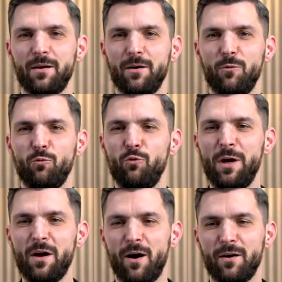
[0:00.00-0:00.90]
we
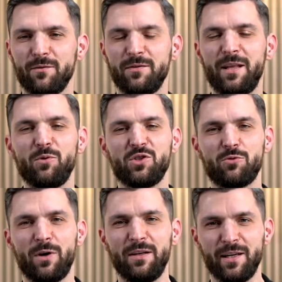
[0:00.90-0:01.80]
are
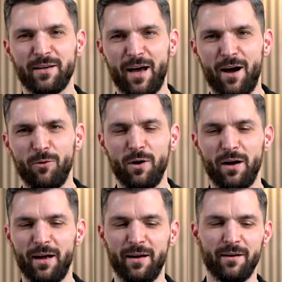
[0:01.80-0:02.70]
demonstrating now
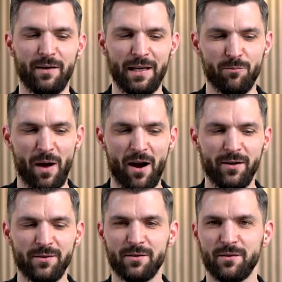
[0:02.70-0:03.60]
in
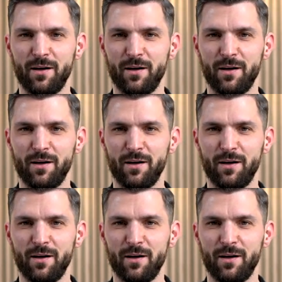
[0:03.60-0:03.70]
Paris.